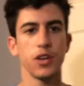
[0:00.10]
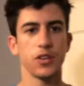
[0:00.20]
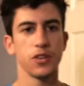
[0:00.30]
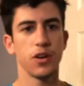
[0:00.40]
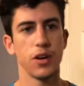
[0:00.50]

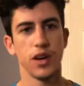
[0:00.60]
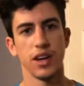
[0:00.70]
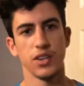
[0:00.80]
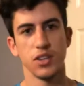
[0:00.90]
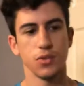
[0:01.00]
start,
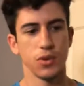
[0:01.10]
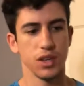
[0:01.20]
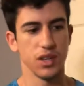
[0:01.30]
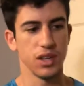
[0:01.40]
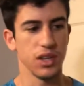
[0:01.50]
I just
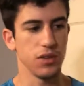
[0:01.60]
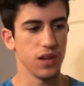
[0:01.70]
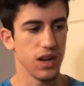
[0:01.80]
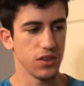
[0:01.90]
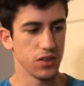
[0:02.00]
want to let you
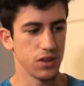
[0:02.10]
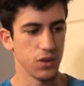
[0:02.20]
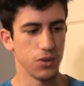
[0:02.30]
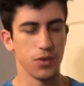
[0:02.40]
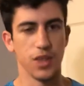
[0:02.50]
guys
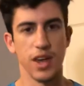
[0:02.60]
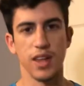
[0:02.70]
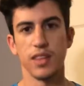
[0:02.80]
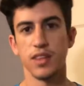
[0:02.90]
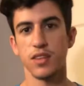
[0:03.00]
know
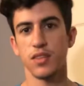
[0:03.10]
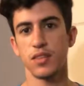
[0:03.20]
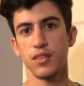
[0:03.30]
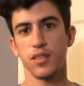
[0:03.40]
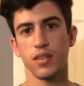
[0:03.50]
that
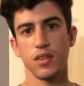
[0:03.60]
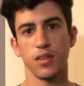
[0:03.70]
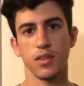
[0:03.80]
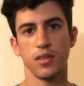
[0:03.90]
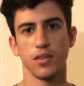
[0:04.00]
this
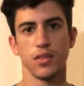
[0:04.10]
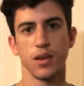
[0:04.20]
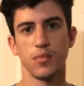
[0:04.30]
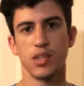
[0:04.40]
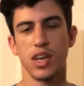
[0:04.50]

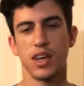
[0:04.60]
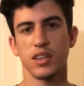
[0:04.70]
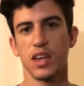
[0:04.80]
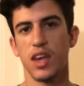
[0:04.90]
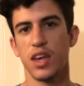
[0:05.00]
subject
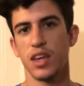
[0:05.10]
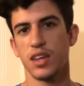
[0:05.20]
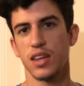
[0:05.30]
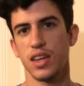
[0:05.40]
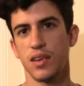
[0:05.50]

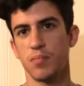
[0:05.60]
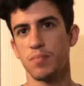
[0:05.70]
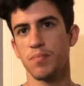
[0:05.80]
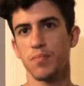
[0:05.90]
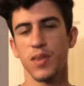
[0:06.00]
name
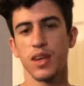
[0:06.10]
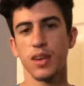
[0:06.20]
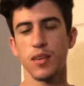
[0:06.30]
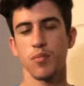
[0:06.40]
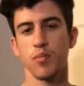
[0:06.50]

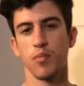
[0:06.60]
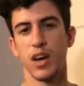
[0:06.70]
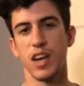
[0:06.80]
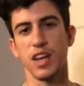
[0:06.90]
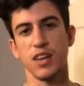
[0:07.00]

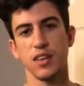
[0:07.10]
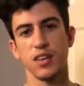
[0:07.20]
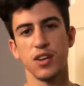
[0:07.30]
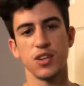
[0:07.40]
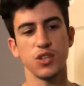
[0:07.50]
might
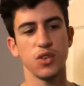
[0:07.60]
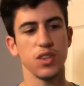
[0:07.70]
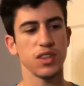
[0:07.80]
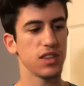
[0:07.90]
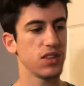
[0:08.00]
cause you to
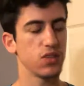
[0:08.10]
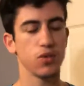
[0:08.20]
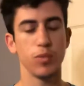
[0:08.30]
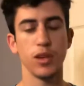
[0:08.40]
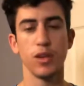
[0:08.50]
think that this
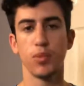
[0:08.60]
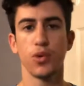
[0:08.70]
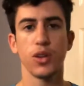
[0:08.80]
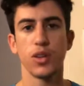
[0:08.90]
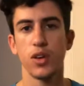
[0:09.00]
would be a
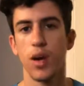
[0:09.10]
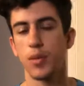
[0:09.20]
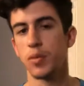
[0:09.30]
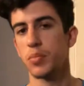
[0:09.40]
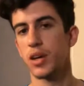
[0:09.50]
boring
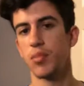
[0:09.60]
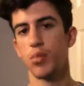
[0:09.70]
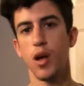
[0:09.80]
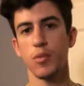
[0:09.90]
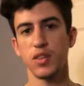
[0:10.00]
topic, but I
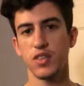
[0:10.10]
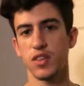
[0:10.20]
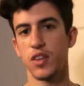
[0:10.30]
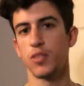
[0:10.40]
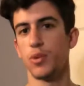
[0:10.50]
promise it's
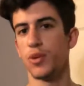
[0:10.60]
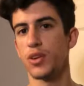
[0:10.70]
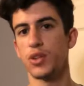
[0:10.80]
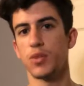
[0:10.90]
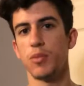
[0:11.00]
not as
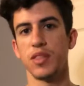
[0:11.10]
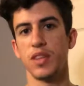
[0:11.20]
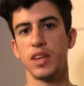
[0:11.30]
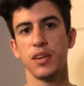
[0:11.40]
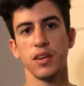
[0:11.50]
boring as you might
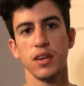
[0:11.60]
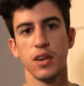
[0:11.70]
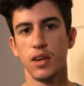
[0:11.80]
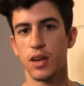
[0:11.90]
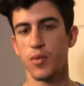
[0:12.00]
think.
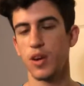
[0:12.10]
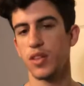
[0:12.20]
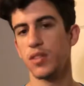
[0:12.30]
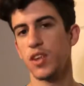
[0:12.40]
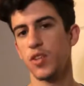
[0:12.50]
I'm going
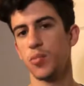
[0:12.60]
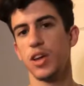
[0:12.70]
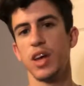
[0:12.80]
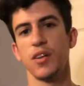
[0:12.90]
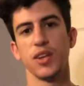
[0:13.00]
to
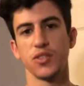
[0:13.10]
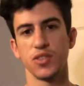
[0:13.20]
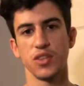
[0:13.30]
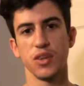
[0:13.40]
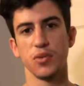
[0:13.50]
explain how
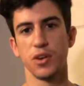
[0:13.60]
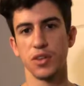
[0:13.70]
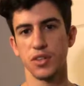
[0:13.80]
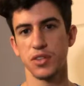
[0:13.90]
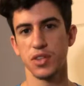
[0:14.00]
electricity works.